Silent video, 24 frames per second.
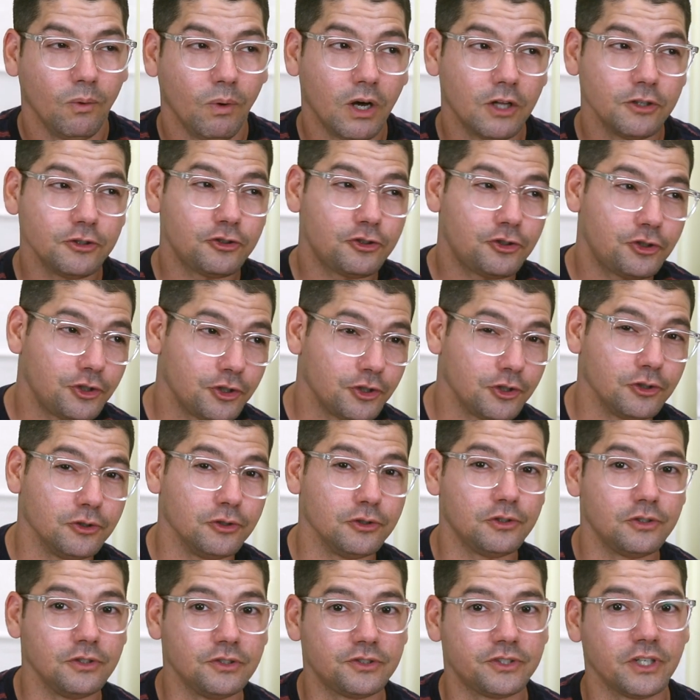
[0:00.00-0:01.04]
while
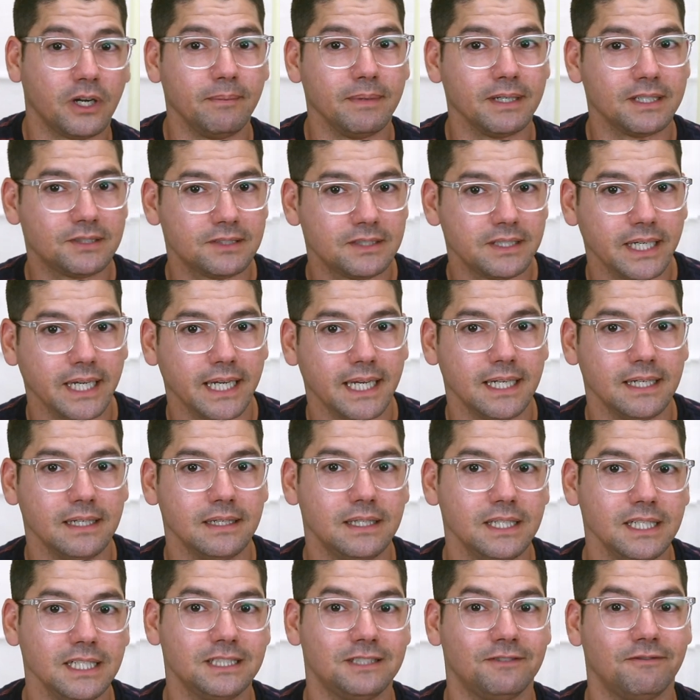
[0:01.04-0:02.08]
true to some
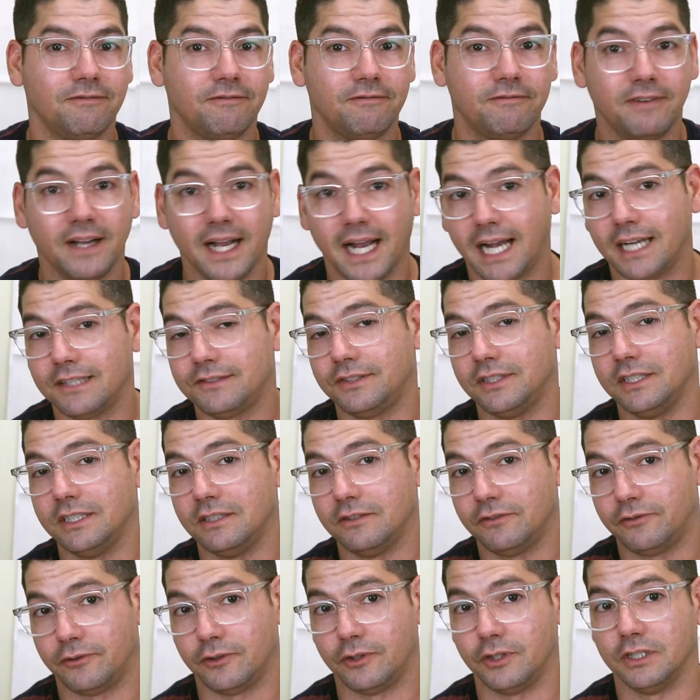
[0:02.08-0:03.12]
extent, this vastly
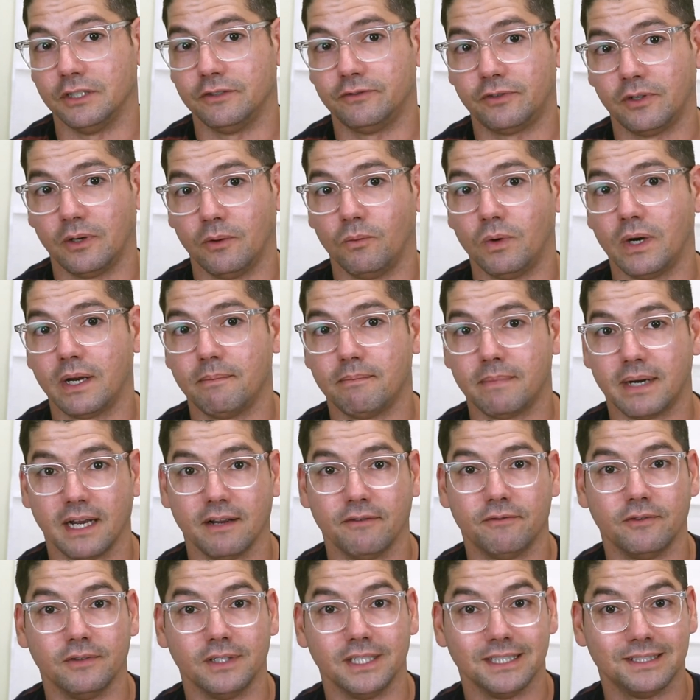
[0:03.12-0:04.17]
differs from what
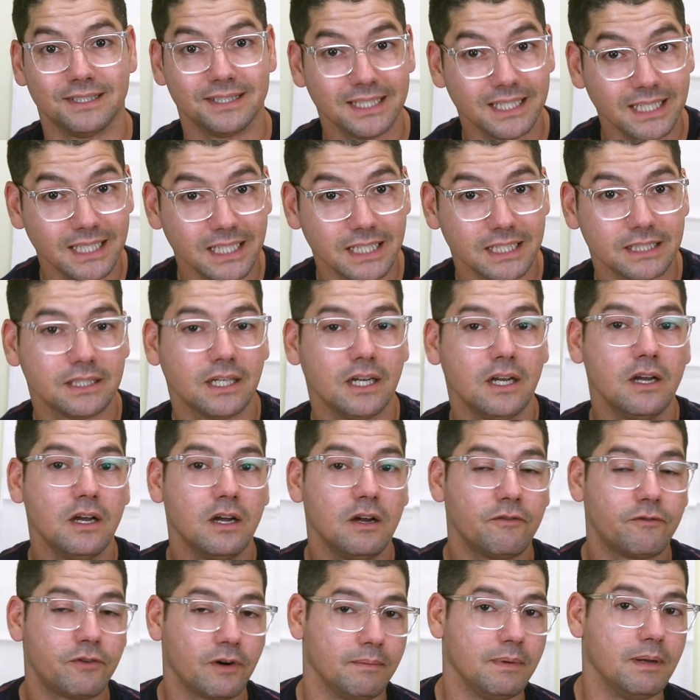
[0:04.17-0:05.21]
mindfulness is
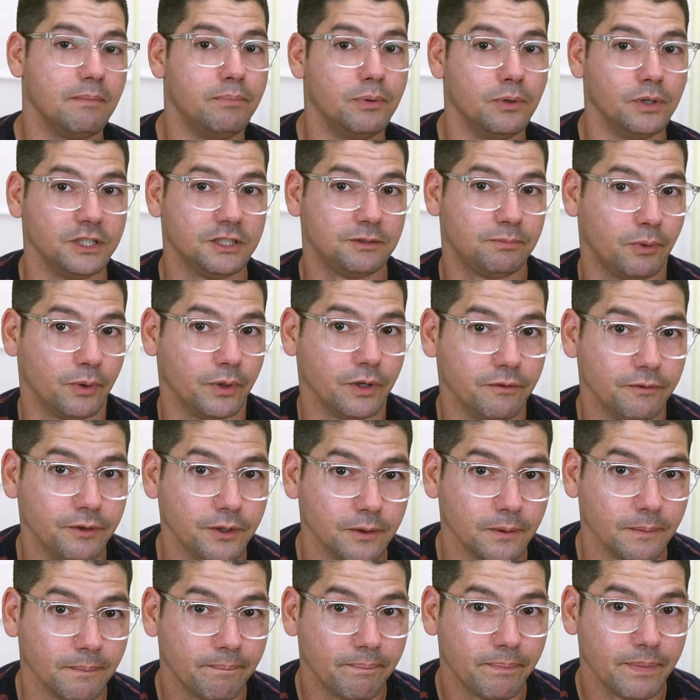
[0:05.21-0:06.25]
from a Buddhist point of
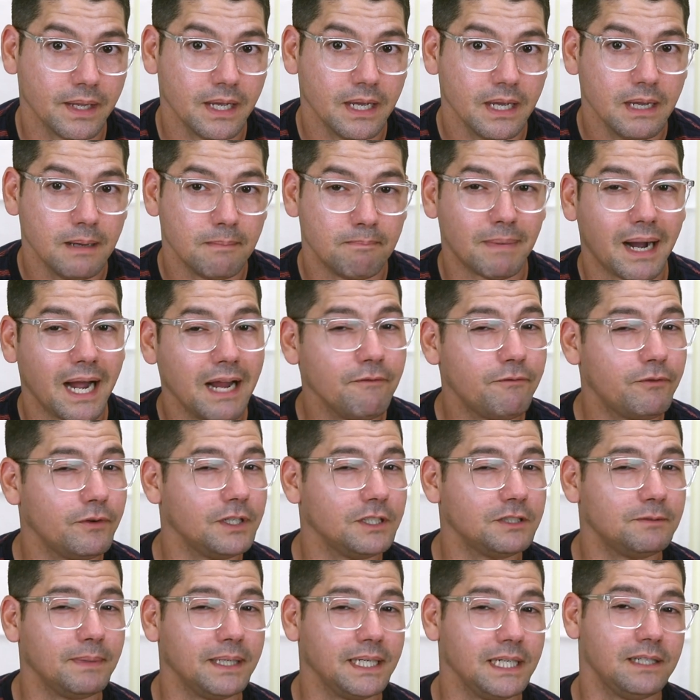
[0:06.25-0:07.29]
view.
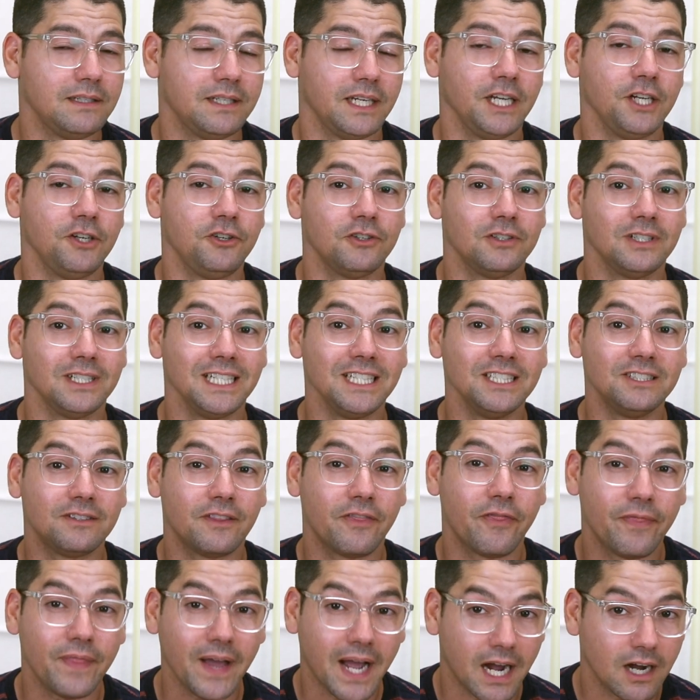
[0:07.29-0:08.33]
Mindfulness meditation is
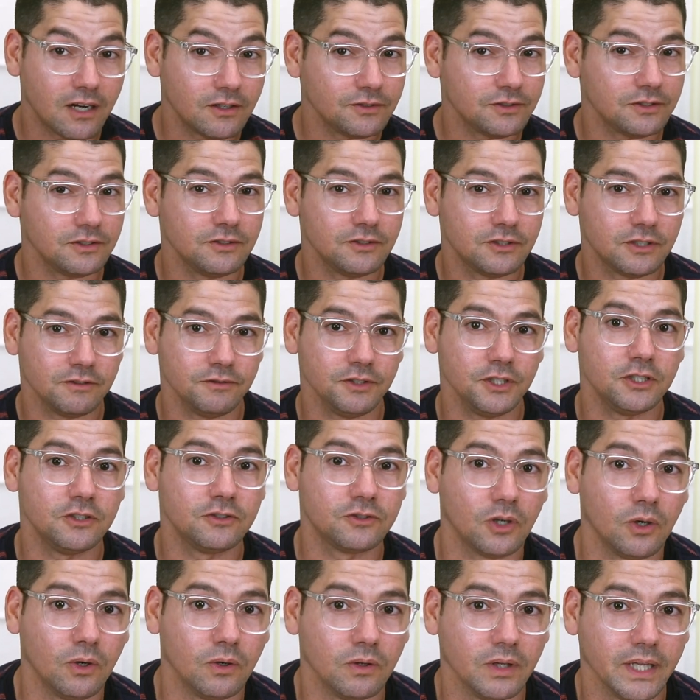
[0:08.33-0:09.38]
thousands of
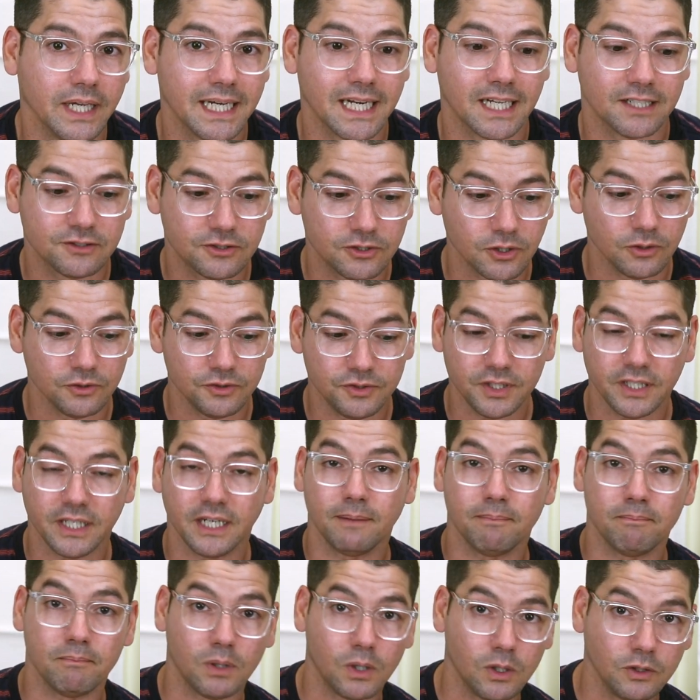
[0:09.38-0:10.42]
years old and
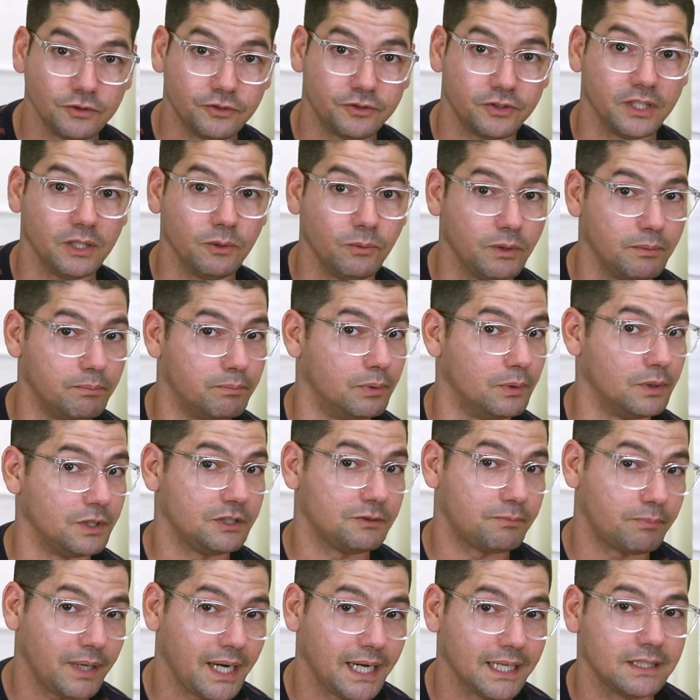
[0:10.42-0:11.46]
associated mostly with
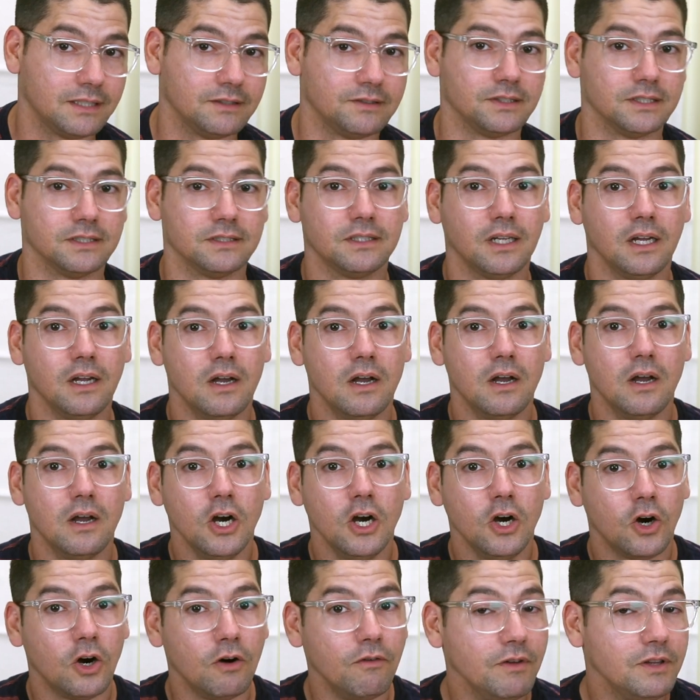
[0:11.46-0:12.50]
Buddhist practices.
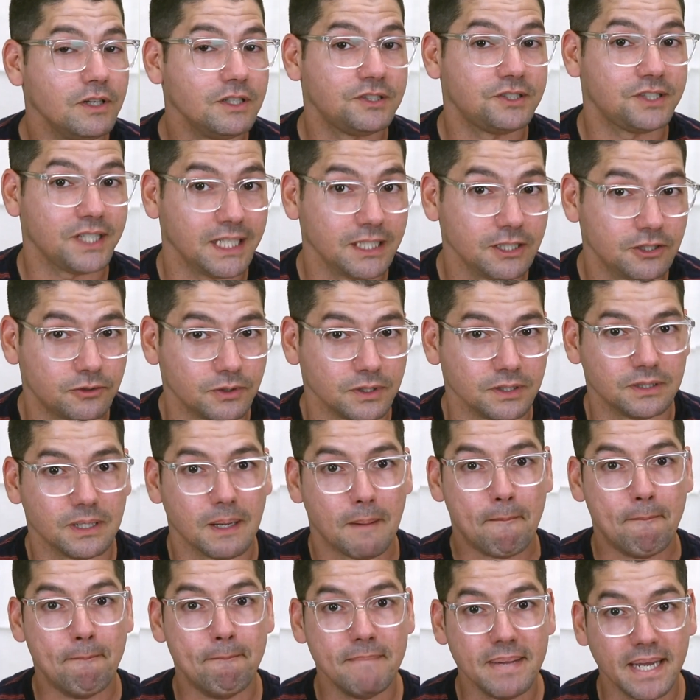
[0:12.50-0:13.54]
Over the centuries,
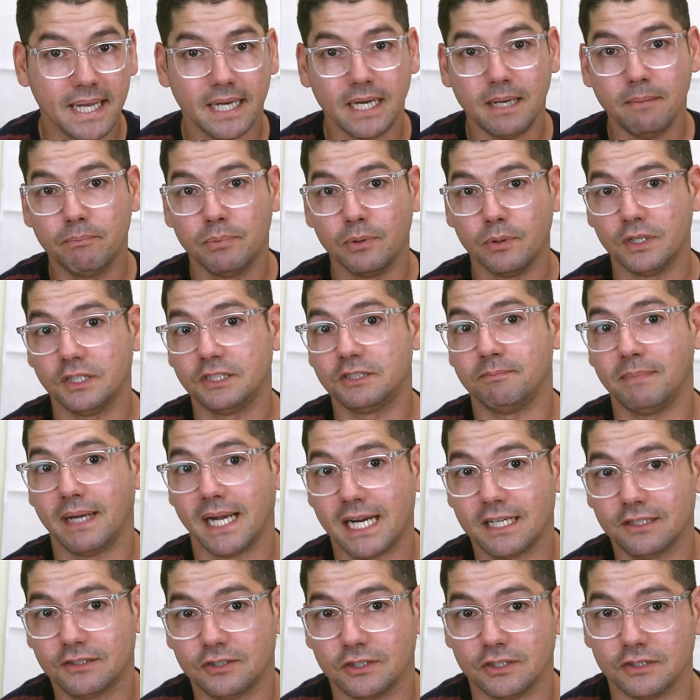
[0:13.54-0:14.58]
many Buddhist
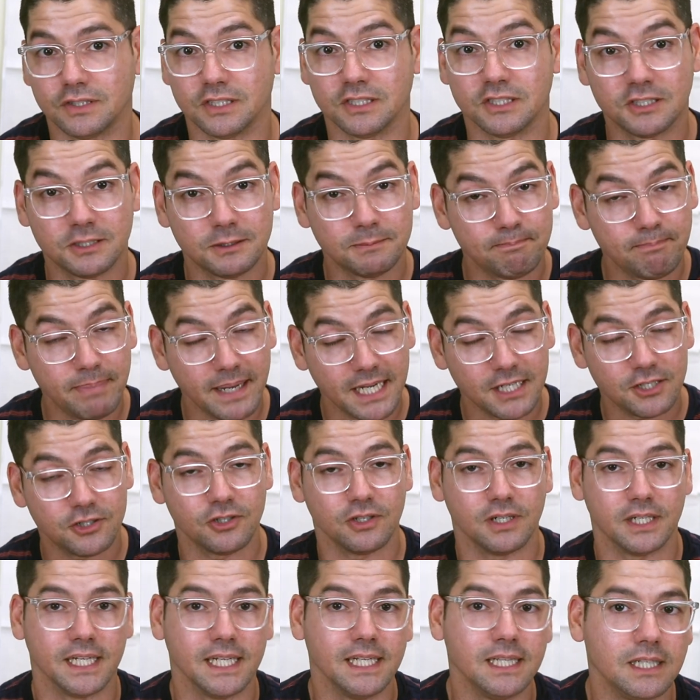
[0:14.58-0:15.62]
masters,
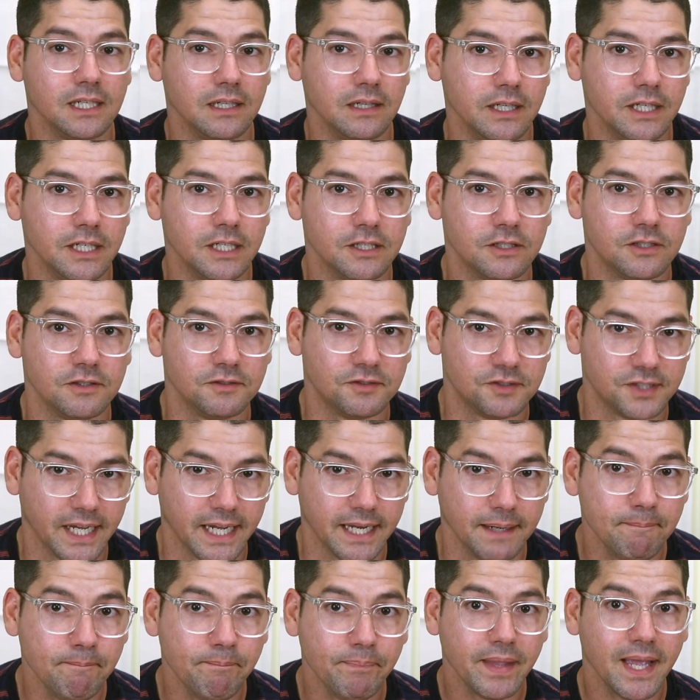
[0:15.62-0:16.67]
especially in the lineage of
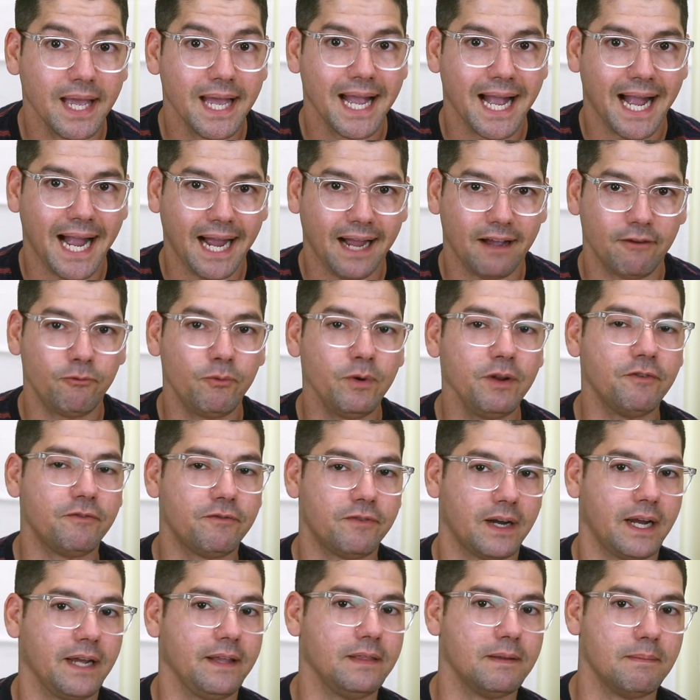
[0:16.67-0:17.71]
Zen, have
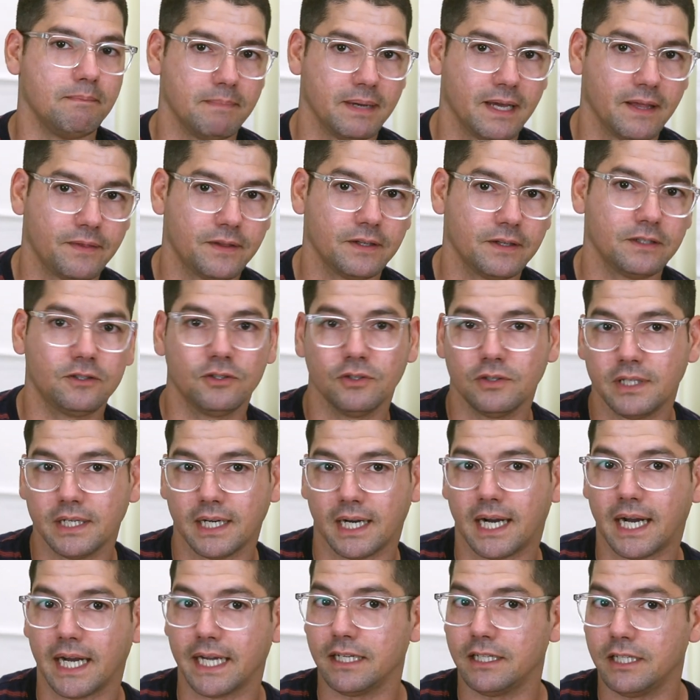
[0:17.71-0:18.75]
refined the method to the
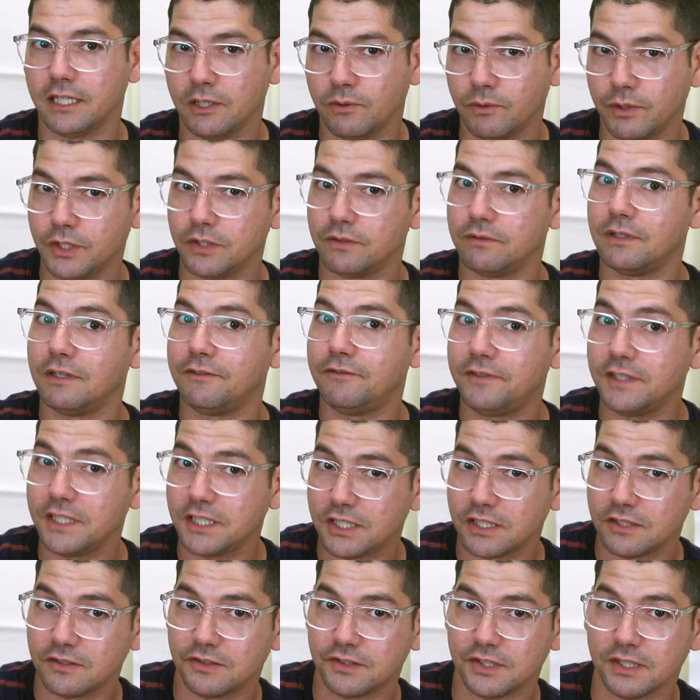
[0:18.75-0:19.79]
high degree of
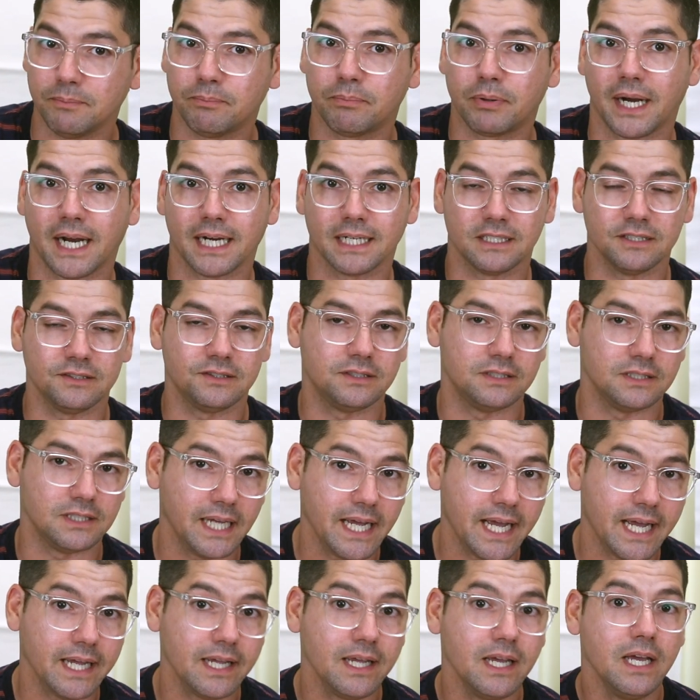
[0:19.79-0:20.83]
efficiency practiced
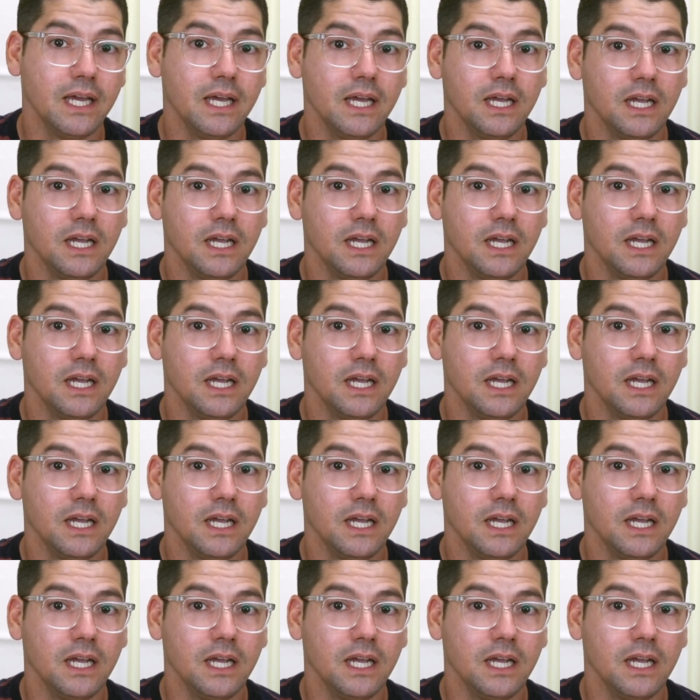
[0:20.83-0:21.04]
today